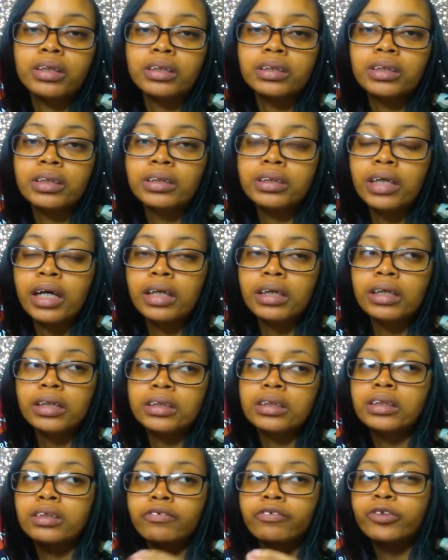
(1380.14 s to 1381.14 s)
this is that
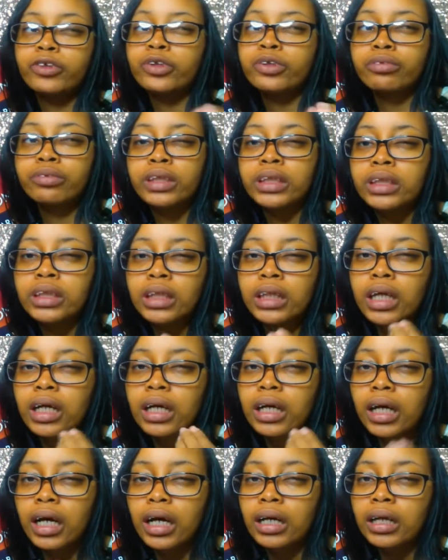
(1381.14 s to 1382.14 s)
this is a
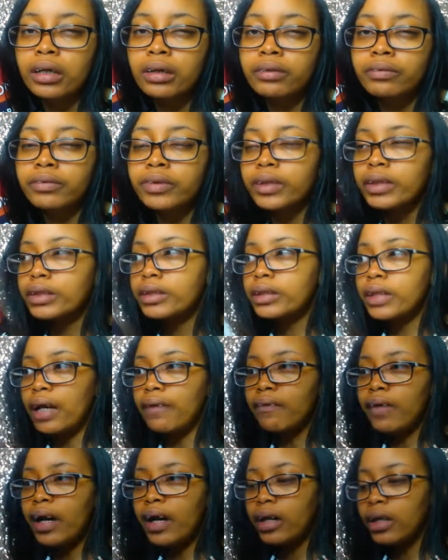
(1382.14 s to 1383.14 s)
futuristic kind of
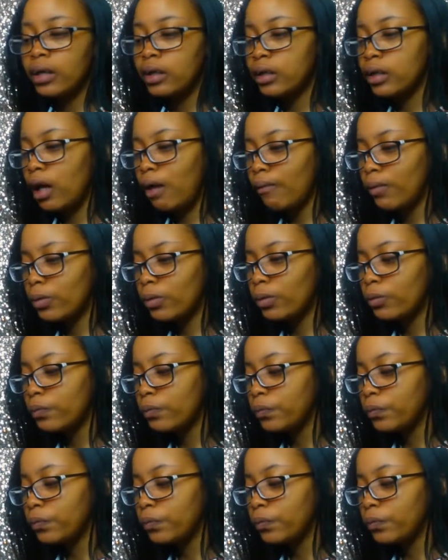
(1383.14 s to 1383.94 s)
sci-fi novel.